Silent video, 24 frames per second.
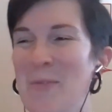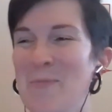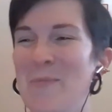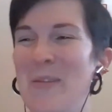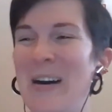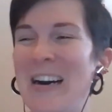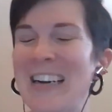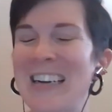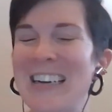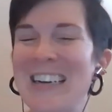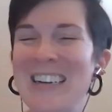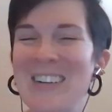
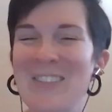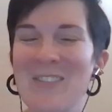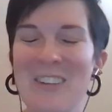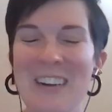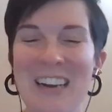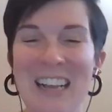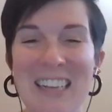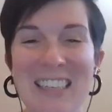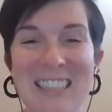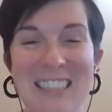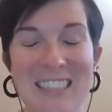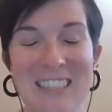But what
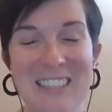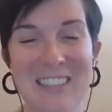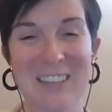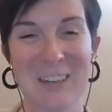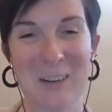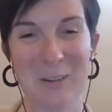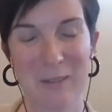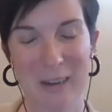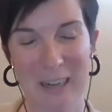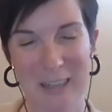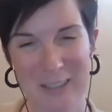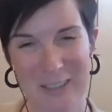I didn't
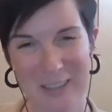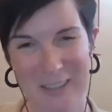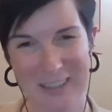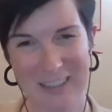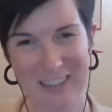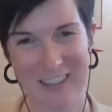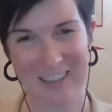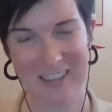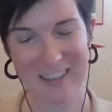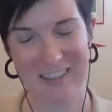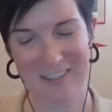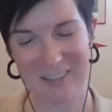know when I took
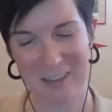the